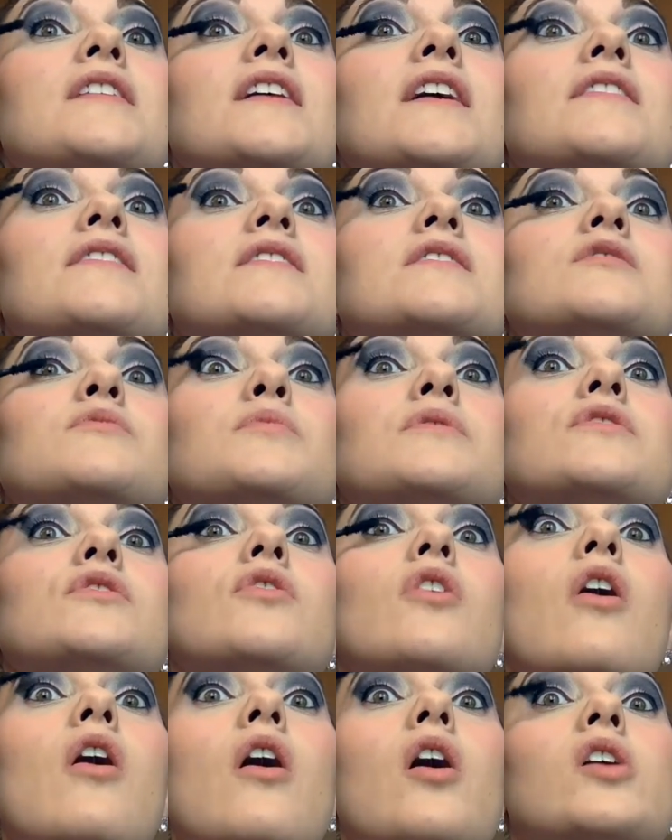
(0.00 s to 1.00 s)
that this would
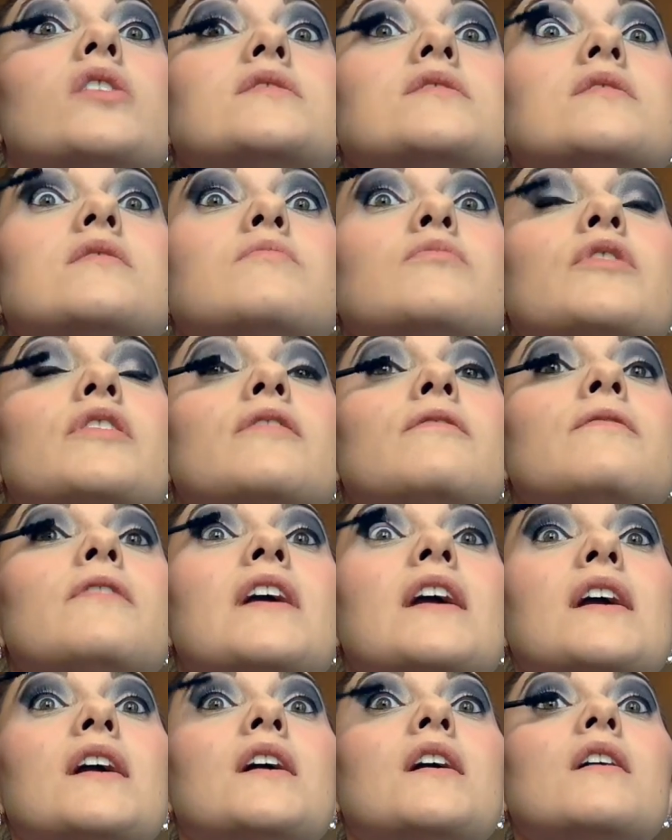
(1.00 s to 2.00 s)
look awesome with
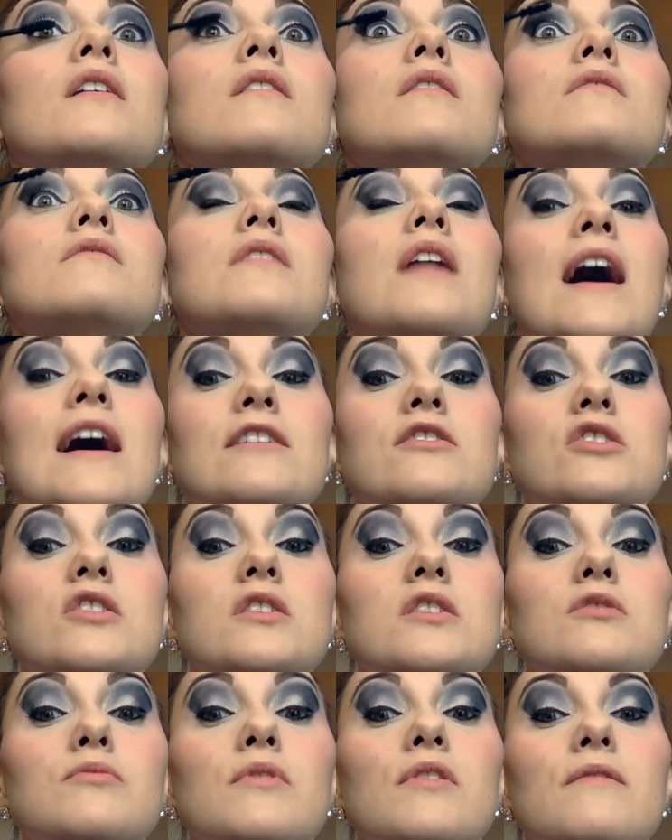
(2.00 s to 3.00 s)
fake
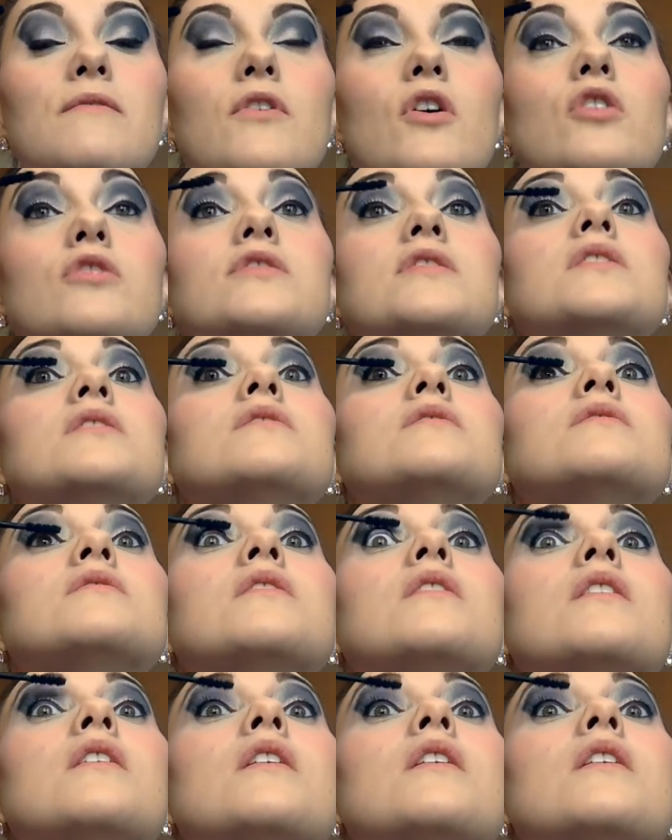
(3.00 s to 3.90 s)
lashes, with falses,